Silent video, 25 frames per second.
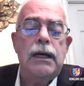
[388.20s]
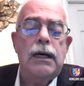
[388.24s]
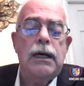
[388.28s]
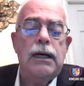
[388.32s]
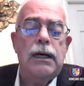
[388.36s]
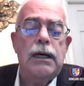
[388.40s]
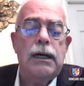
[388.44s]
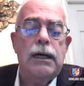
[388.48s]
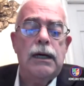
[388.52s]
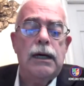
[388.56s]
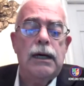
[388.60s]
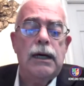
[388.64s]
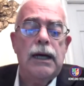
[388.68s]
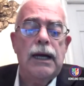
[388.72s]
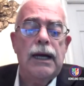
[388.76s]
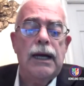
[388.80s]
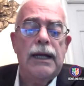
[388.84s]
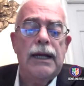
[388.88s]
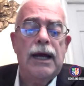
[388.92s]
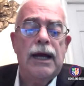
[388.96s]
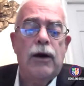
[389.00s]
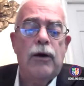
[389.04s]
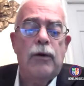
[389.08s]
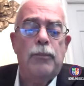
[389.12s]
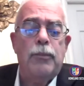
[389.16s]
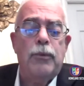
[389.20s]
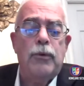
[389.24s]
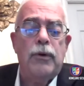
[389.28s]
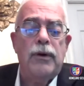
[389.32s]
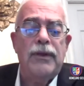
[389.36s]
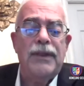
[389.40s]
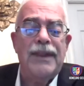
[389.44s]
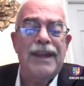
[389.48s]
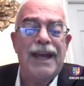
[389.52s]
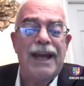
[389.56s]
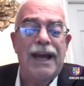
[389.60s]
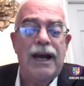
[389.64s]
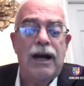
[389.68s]
uh, and how
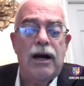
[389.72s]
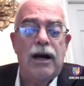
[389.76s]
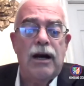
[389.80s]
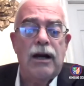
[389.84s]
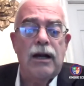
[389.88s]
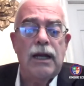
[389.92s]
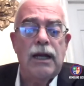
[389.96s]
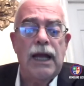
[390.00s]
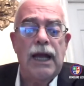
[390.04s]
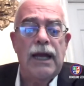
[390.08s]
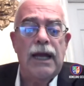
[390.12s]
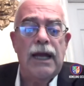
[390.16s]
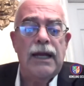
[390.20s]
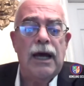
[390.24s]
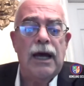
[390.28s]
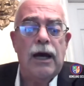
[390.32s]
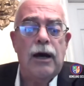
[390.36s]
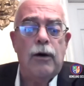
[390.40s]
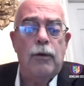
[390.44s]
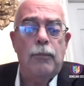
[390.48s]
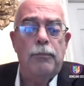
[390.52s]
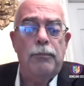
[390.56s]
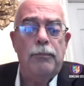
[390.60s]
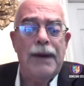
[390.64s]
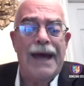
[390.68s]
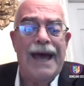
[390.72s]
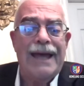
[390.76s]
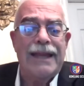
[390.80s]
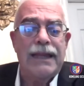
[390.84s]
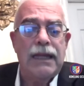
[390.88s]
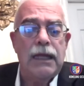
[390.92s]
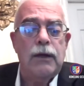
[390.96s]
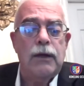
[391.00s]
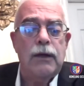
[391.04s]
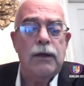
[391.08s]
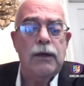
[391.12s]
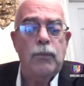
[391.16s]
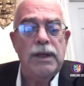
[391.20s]
important they are and how
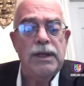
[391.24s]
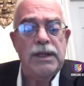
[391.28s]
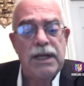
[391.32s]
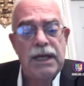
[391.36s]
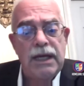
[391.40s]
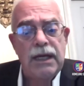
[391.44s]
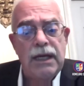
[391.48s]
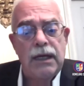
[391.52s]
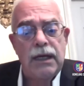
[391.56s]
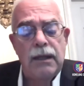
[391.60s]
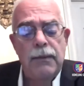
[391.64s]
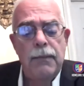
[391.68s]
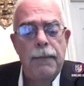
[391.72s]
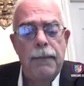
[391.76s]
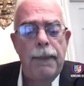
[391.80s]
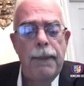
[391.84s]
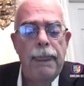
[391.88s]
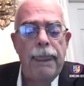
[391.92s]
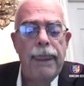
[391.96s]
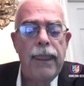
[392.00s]
badly we did.